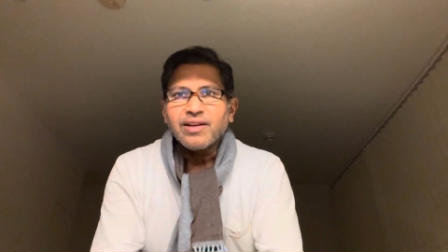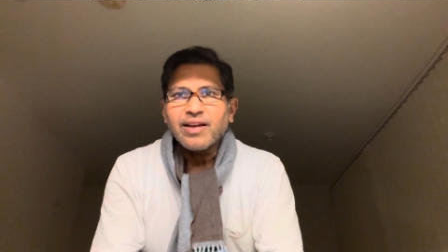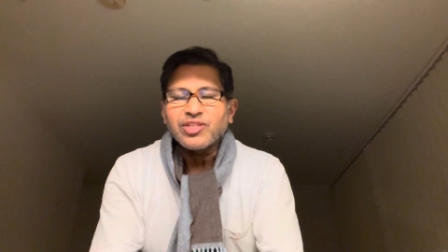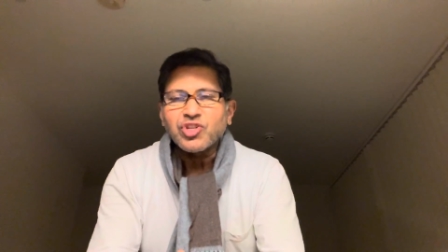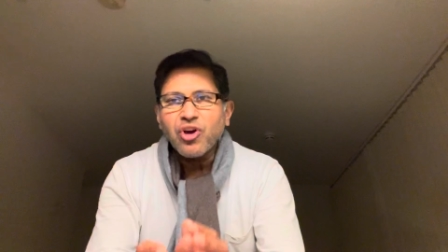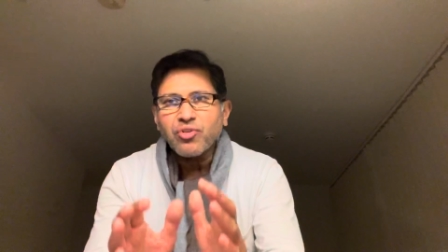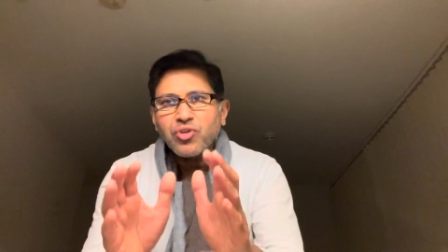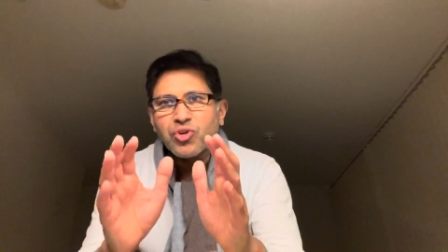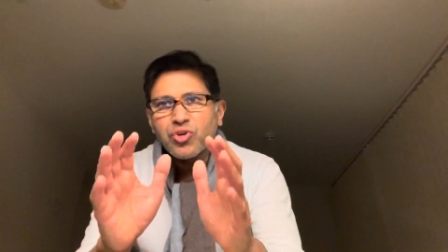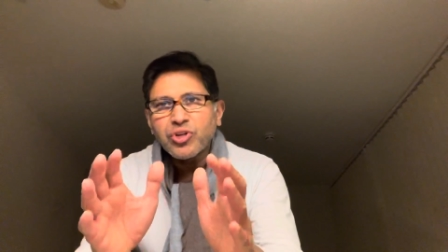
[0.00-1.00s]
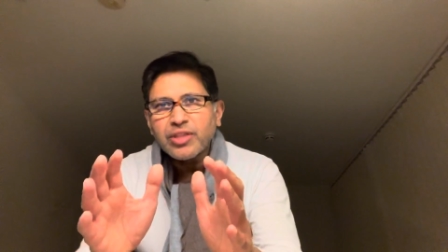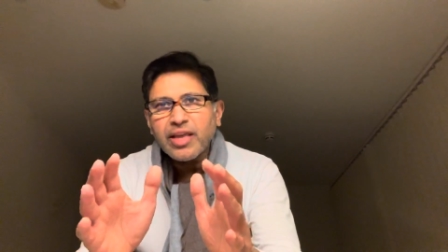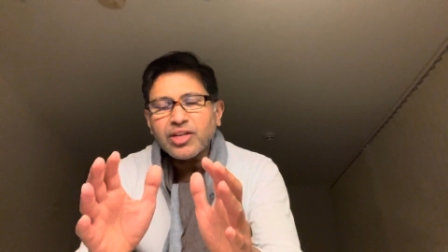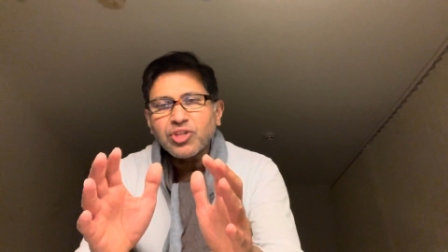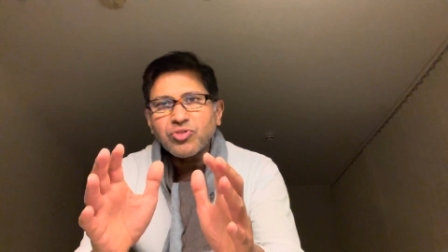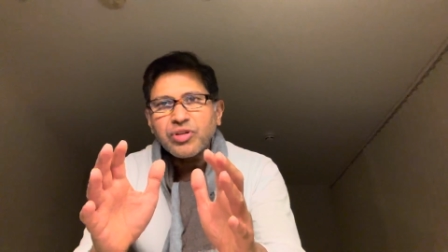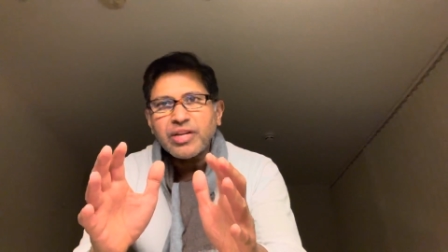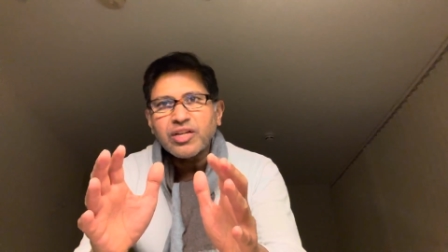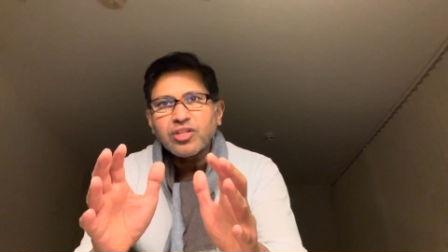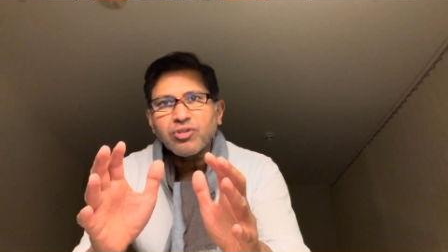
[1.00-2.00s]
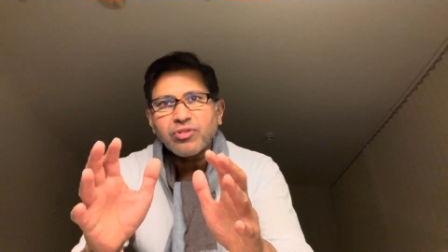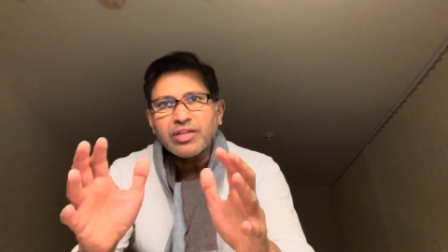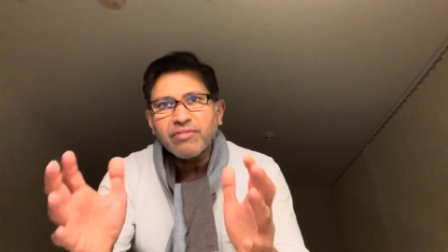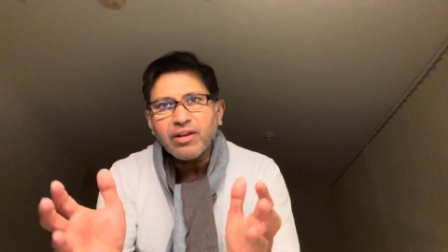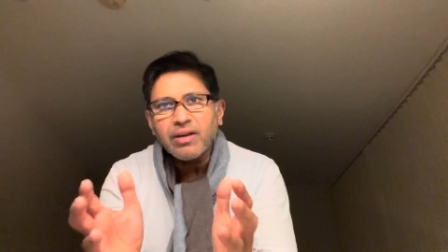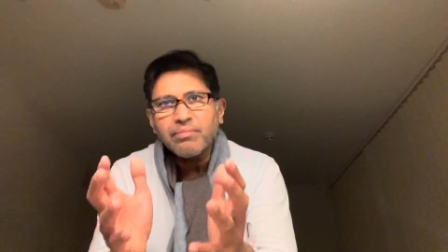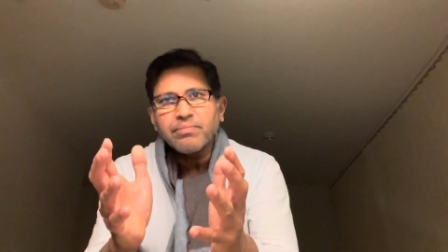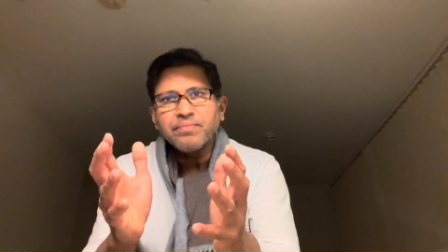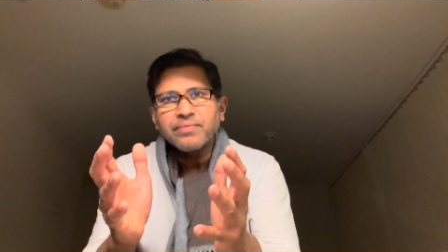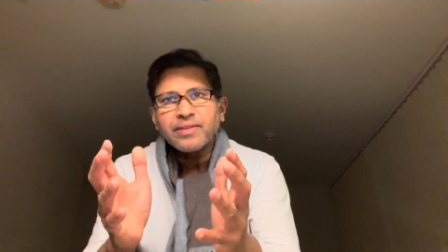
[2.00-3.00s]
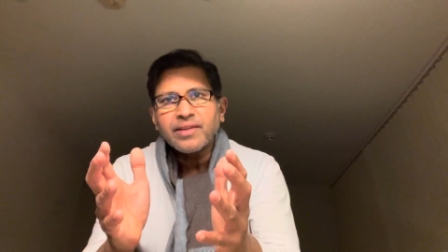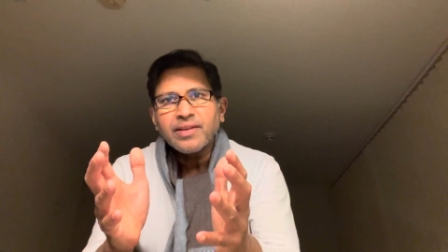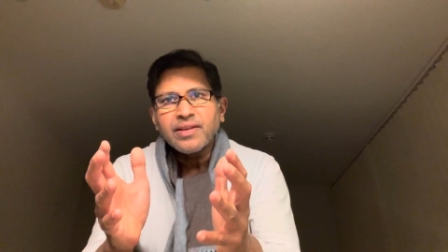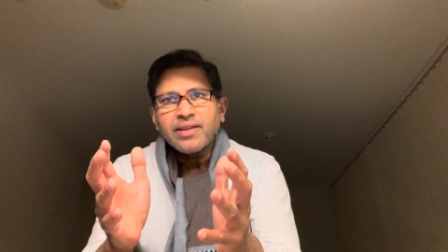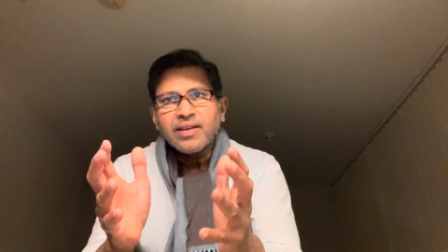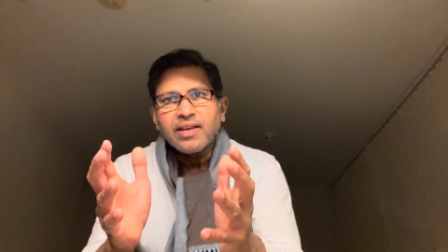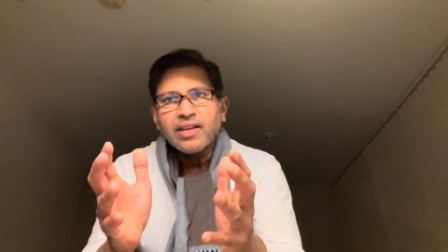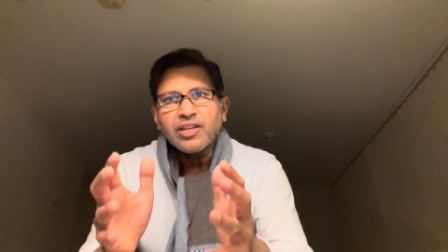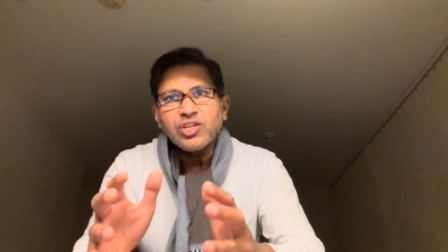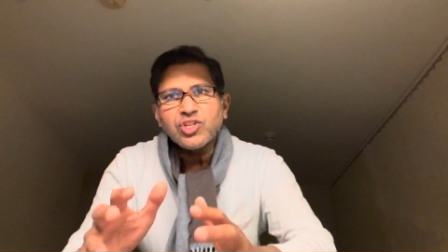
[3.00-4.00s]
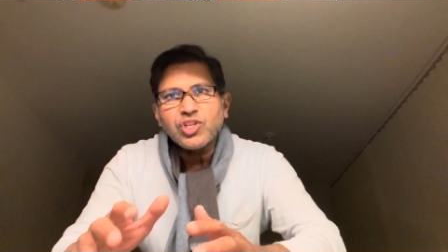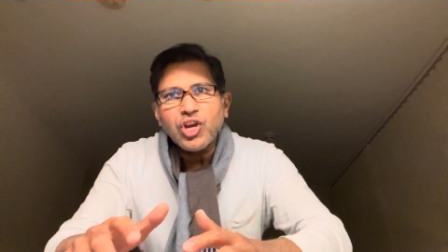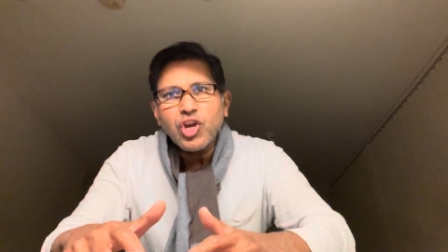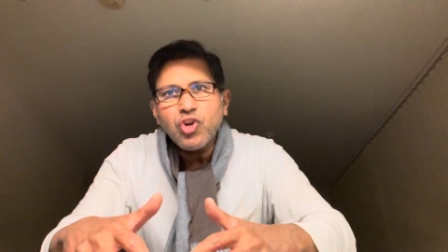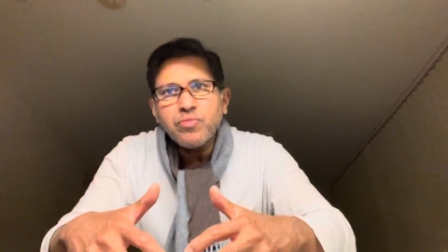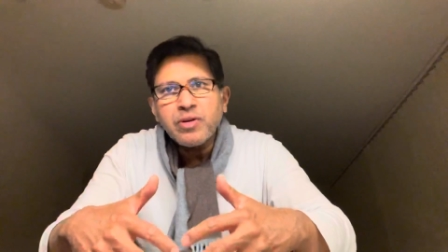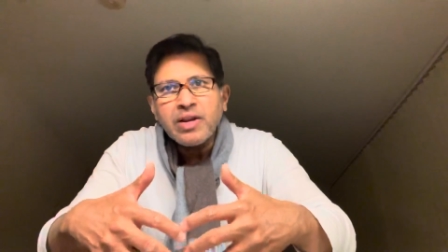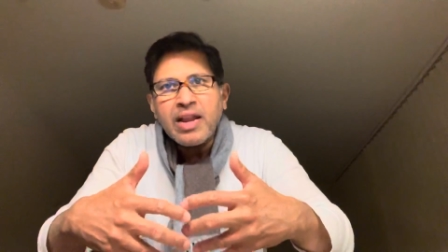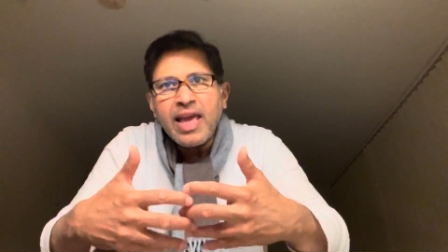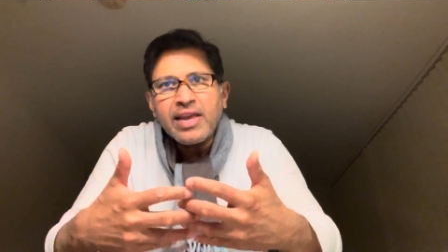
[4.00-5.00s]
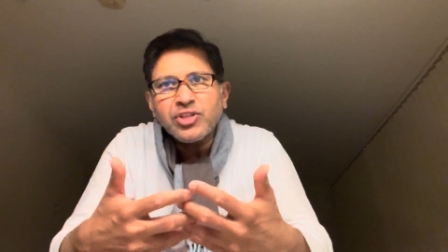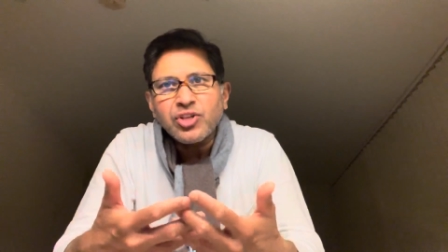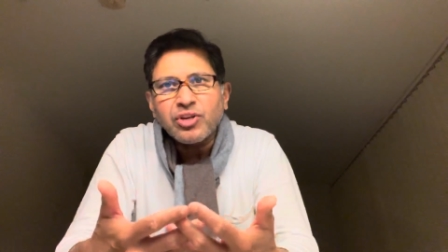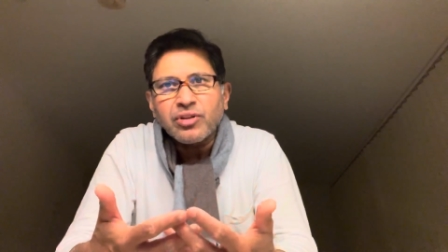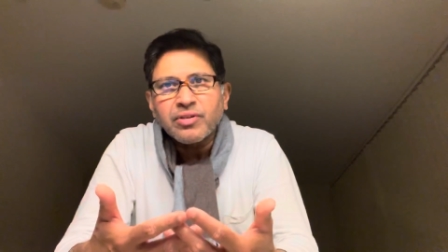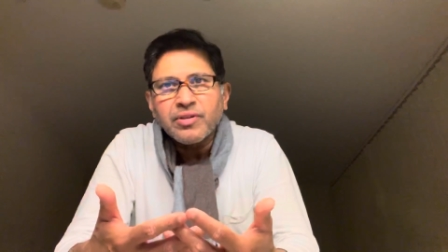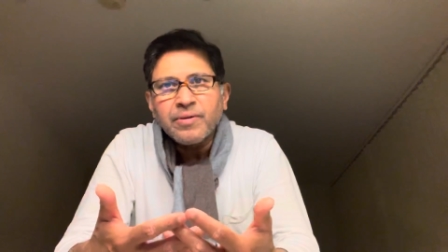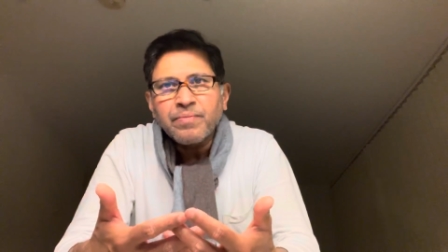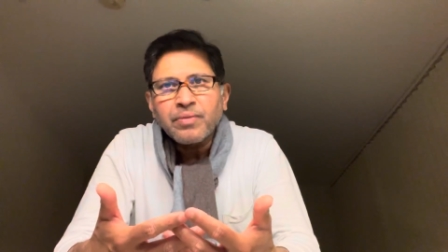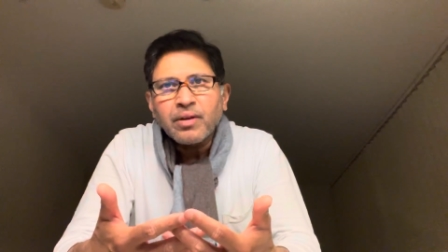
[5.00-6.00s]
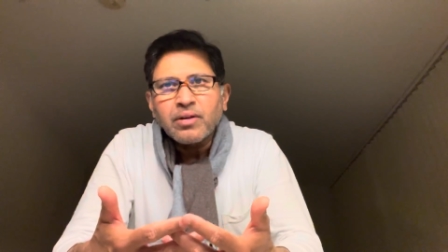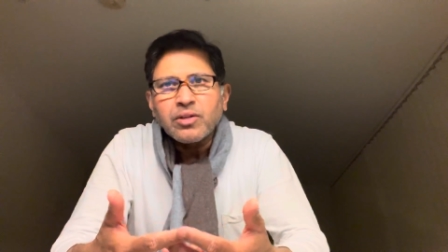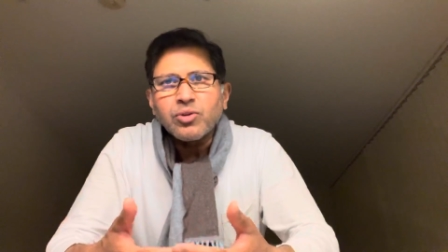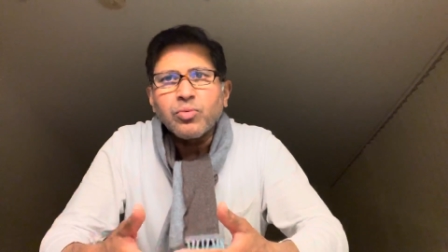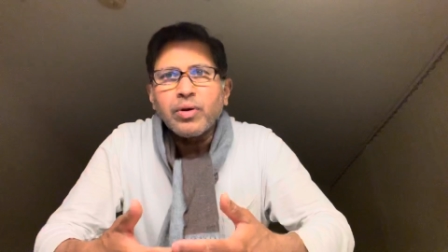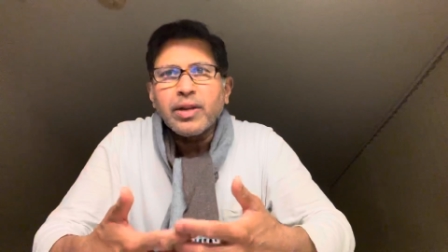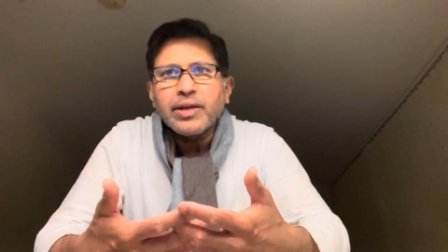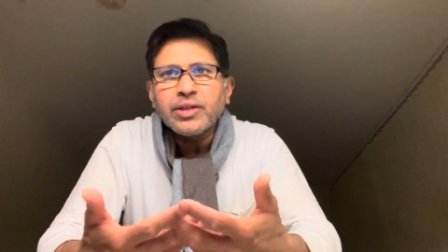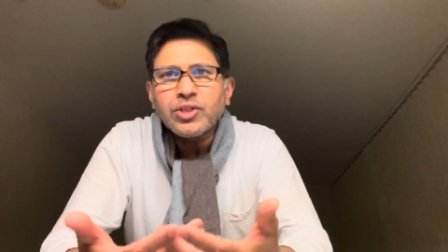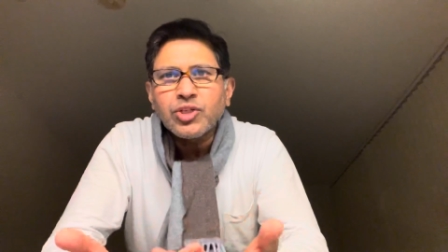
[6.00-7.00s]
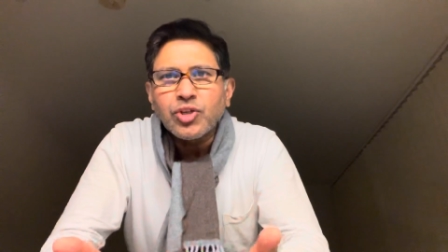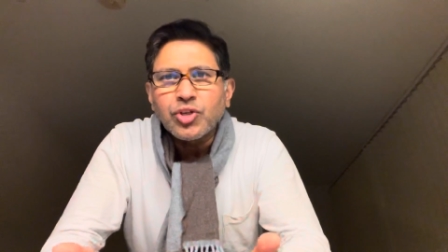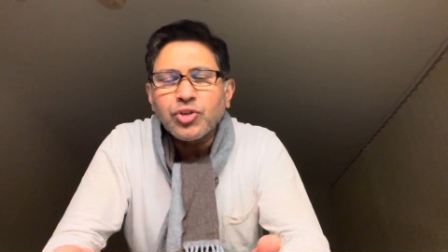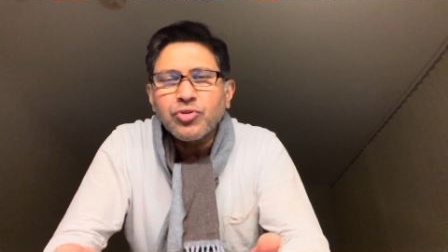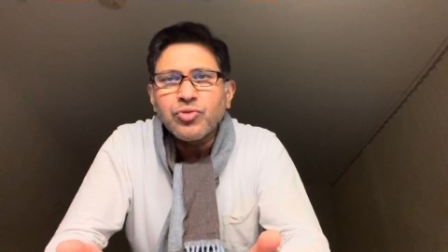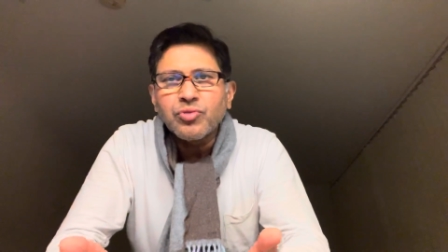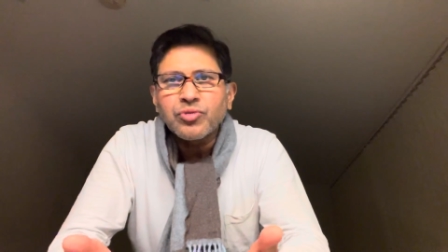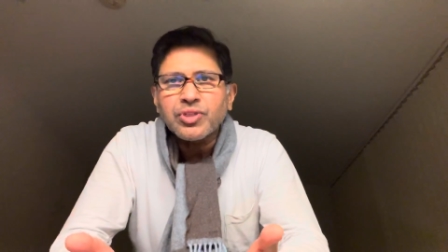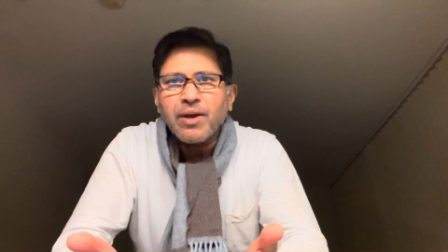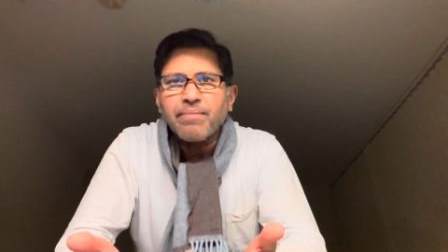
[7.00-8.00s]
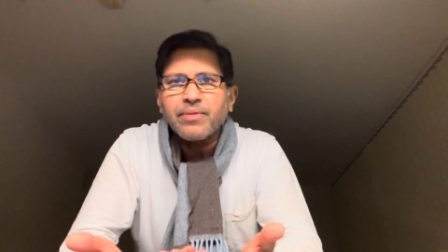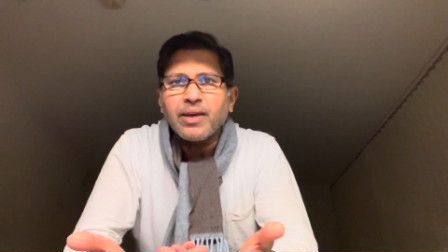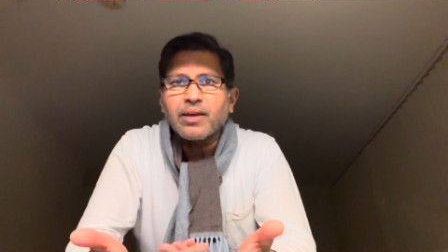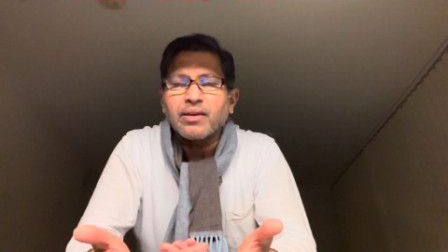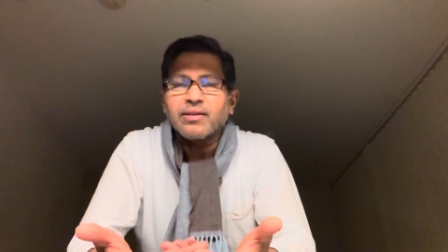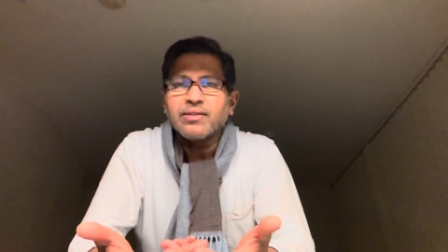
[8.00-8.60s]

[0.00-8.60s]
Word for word: It's not good that you need to develop. It is the human nature to willing to do something